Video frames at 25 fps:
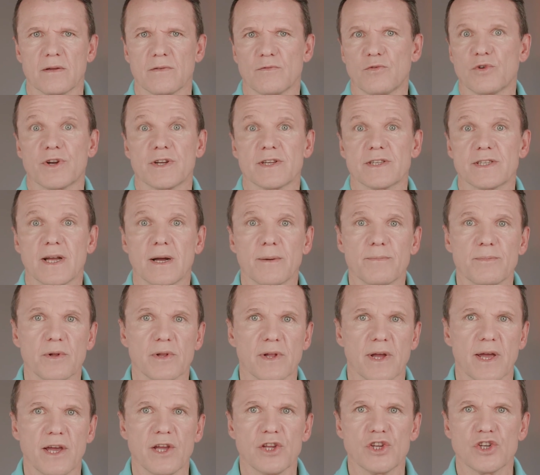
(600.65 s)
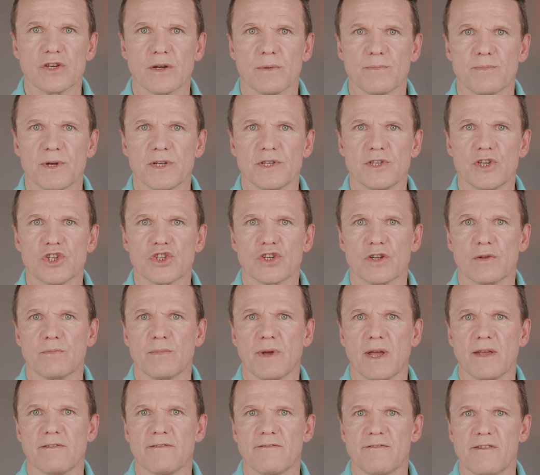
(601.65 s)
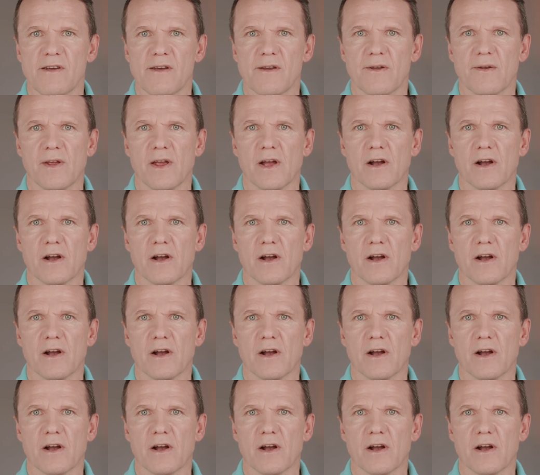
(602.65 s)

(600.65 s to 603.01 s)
For example, age composition may vary